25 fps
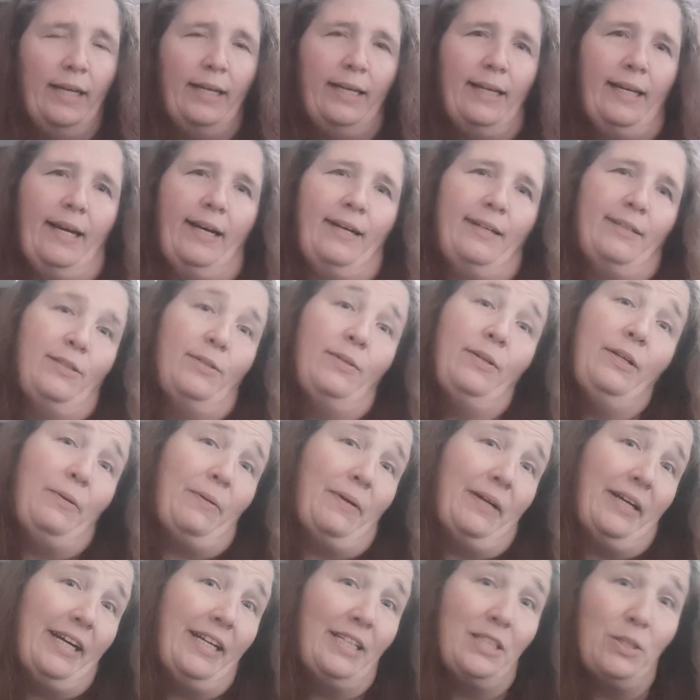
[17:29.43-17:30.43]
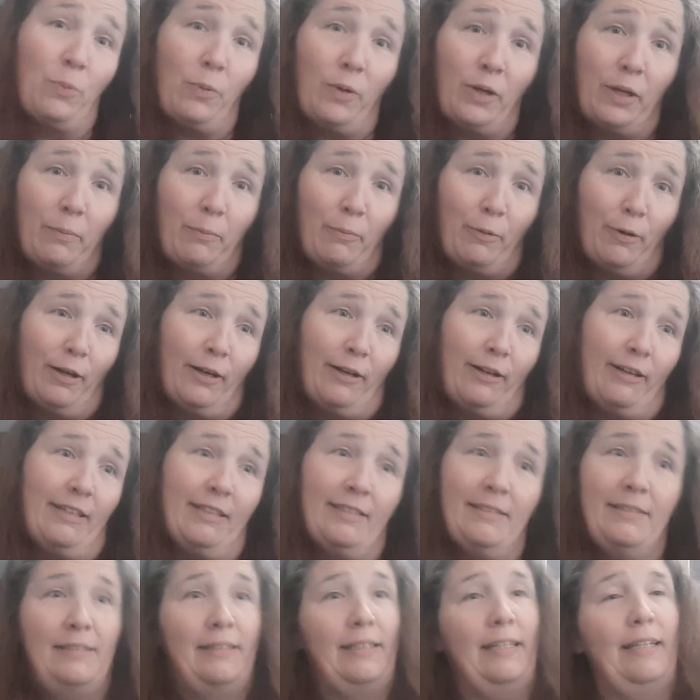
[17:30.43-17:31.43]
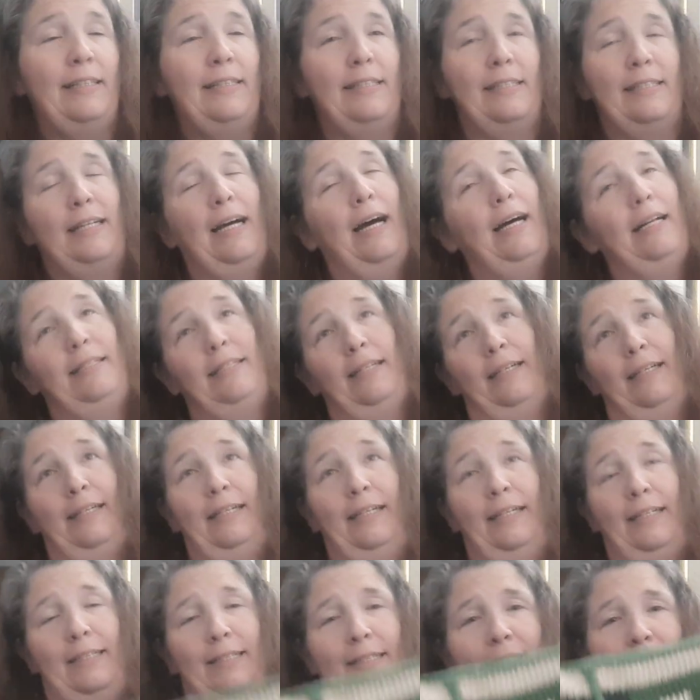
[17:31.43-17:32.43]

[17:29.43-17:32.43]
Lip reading: Yeah, so anyway, it's a work in progress. It's not done. It's